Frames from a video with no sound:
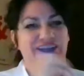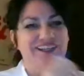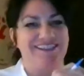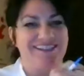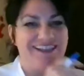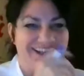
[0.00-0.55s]

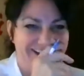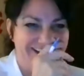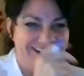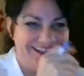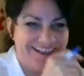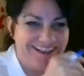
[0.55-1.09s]
it's
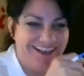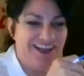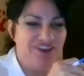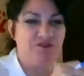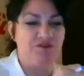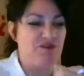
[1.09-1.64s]

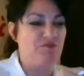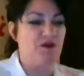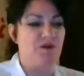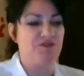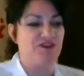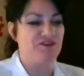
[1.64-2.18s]
not very
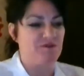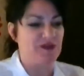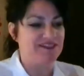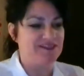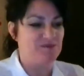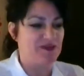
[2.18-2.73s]
popular
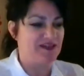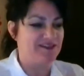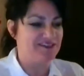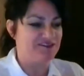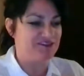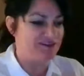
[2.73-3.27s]
amongst the
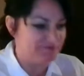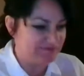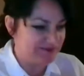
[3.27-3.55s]
mainstream